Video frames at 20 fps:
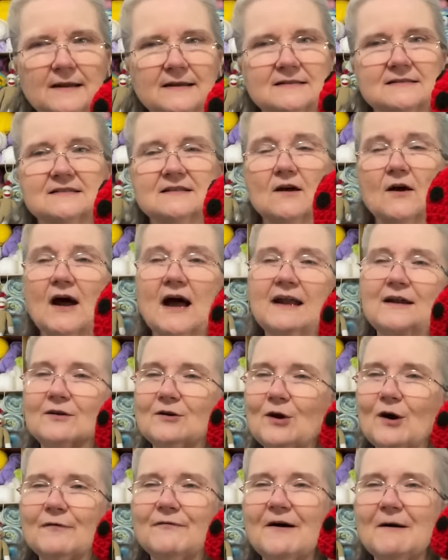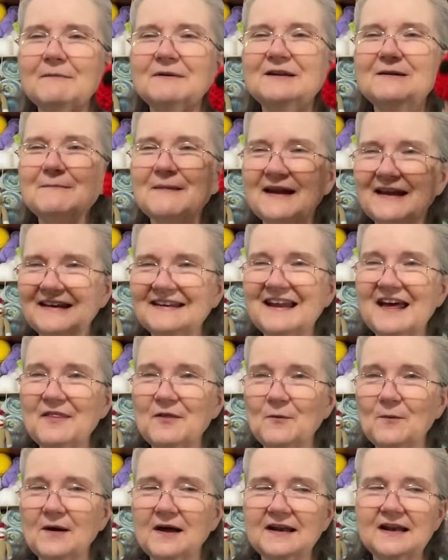and so I don't know if I'm going to make
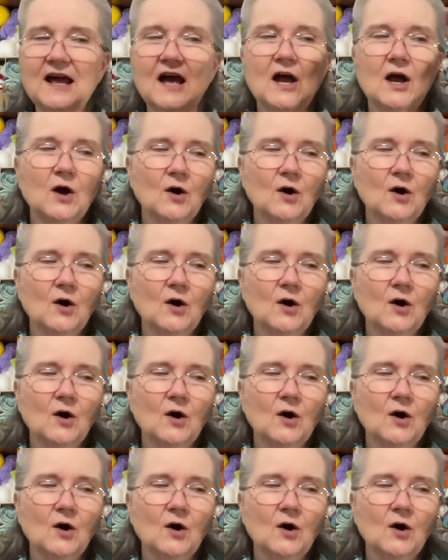another one,